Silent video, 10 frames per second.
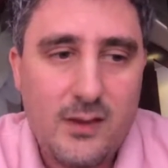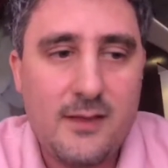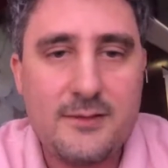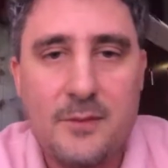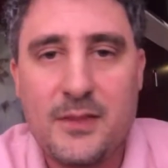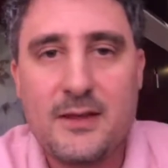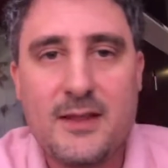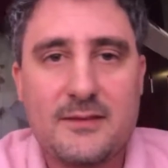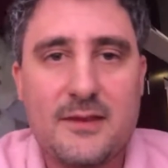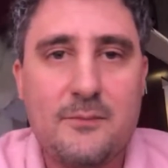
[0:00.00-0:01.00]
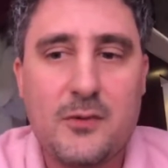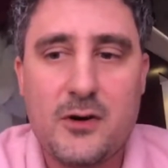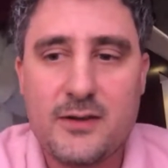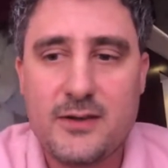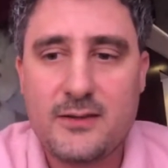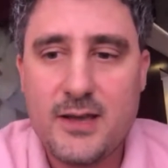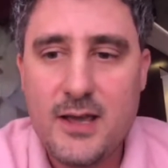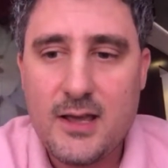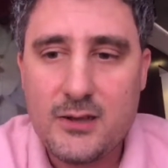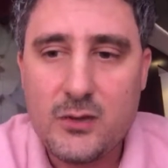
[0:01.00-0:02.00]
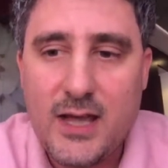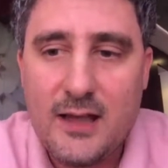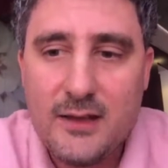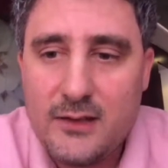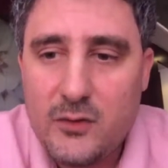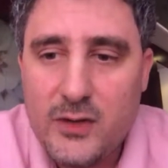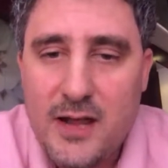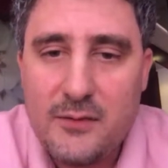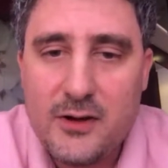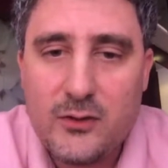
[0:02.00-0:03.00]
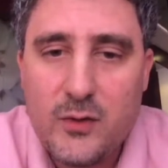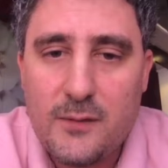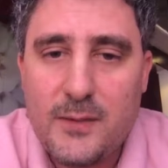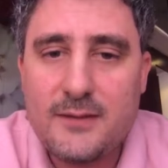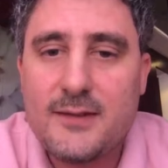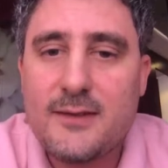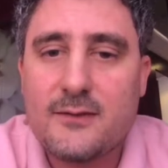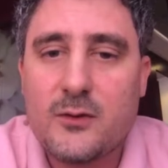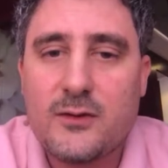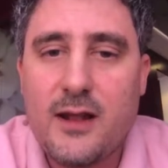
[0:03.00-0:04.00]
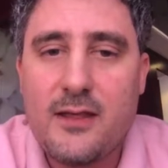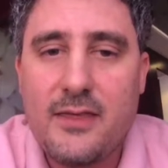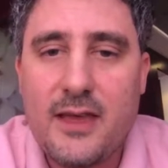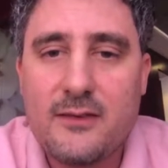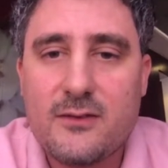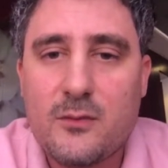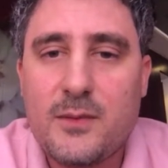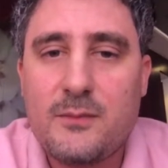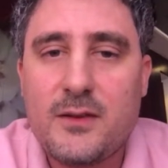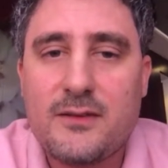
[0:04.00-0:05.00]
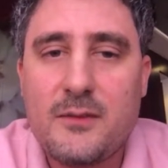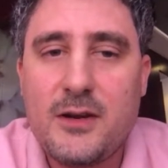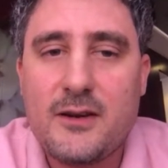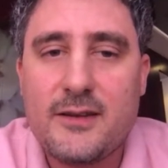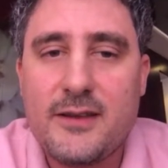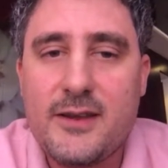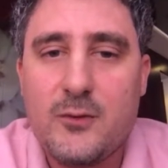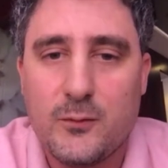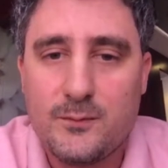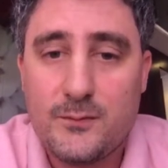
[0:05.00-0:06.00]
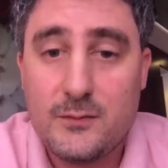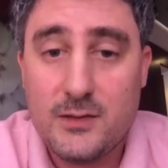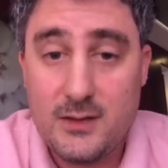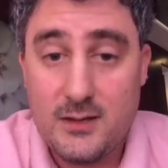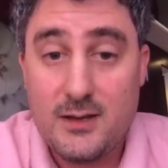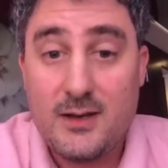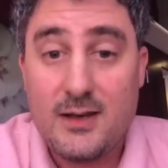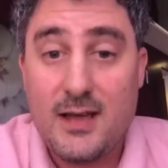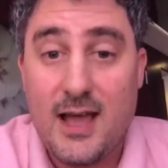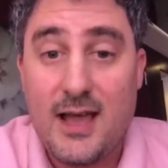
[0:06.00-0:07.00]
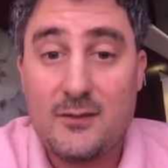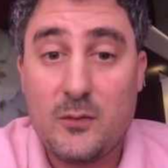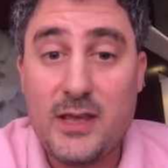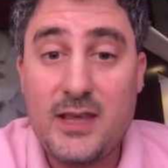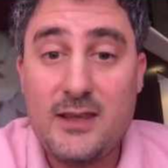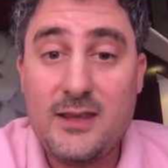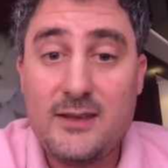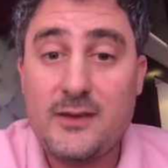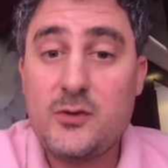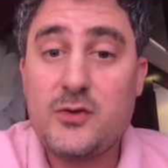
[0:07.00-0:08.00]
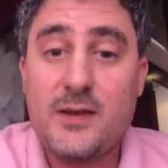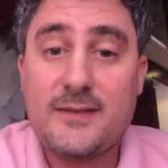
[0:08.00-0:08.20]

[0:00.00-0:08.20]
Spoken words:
something that's important, you never do a business to sell things to people similar than you. And we usually